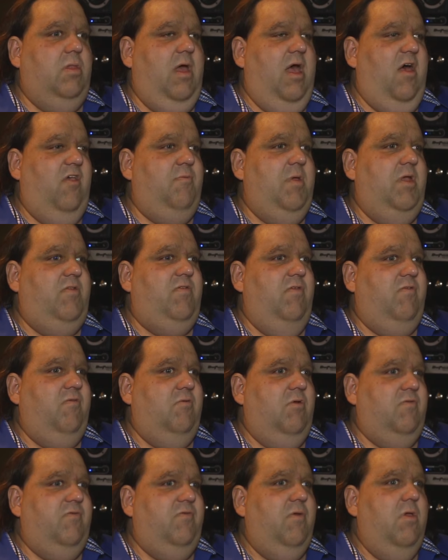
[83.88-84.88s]
that allows me
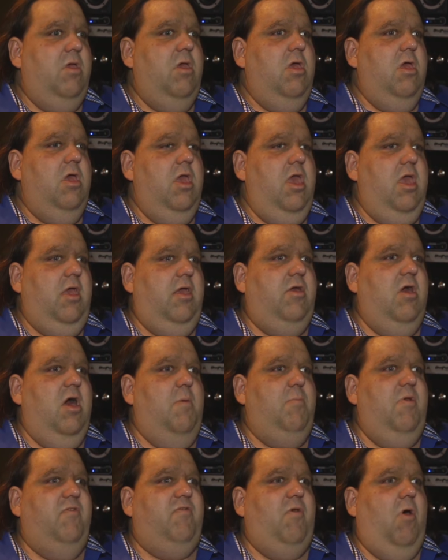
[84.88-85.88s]
to sort of
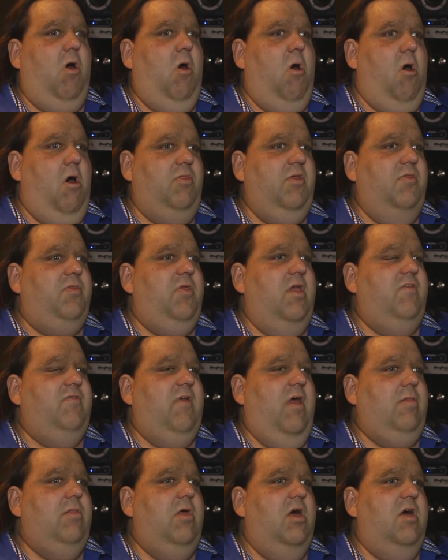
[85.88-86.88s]
encompass all the
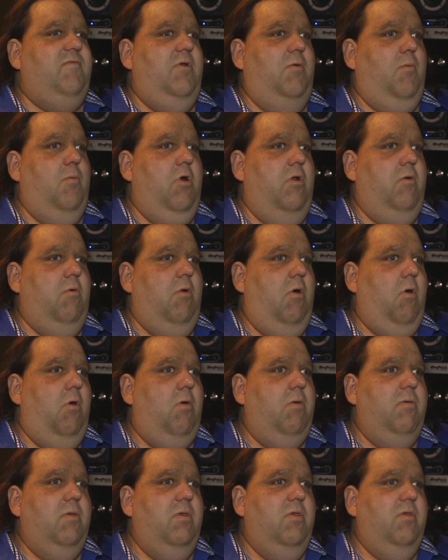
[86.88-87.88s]
things I love in one
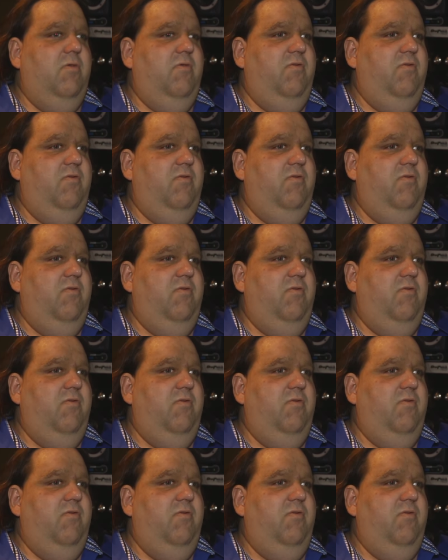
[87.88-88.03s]
role.